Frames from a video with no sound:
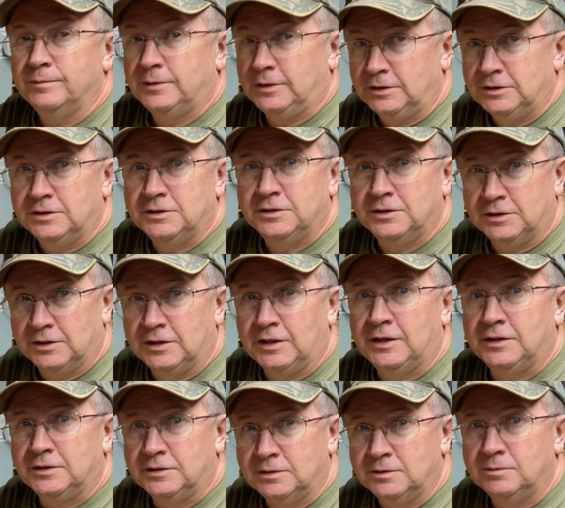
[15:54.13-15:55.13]
teaches you a
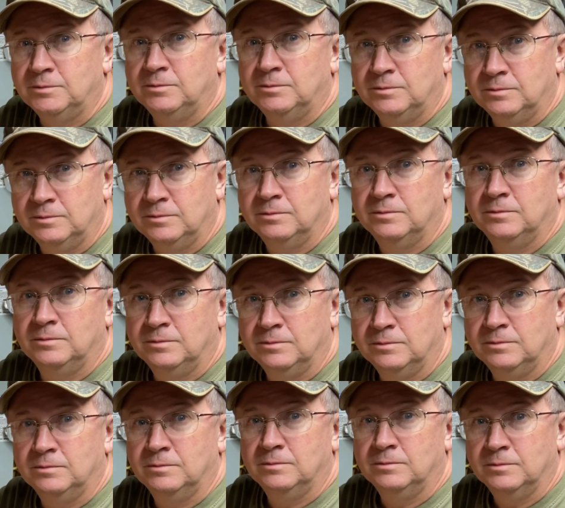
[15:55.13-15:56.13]
lesson.
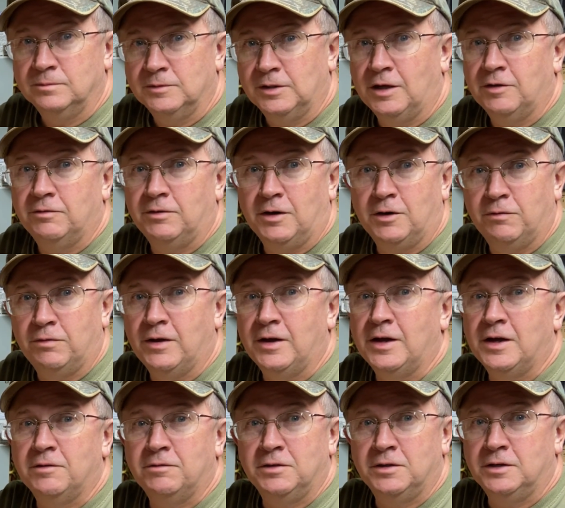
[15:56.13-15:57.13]
I'll
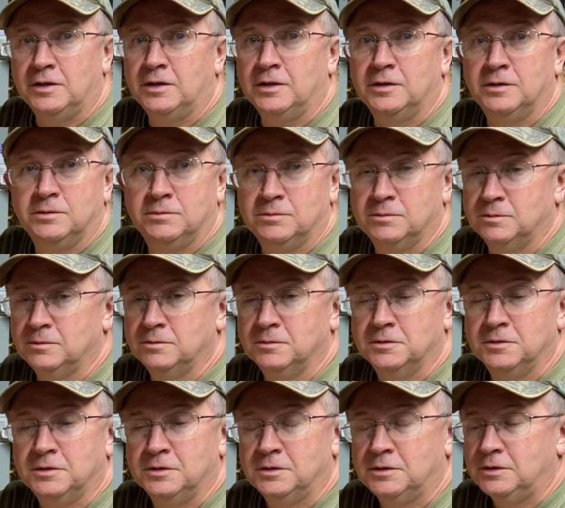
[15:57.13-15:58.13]
verify everything.
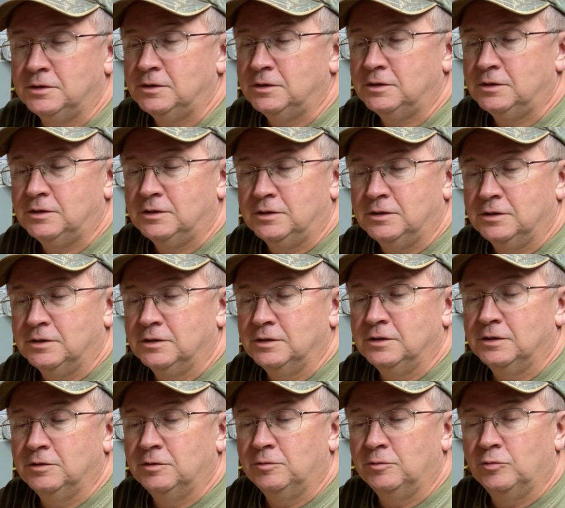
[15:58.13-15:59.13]

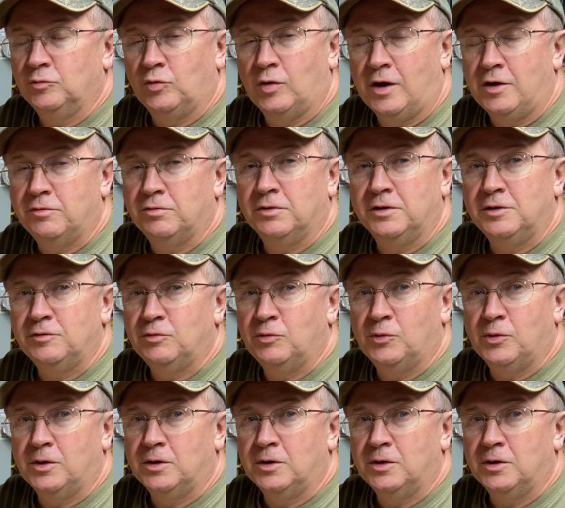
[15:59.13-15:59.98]
And rifle, even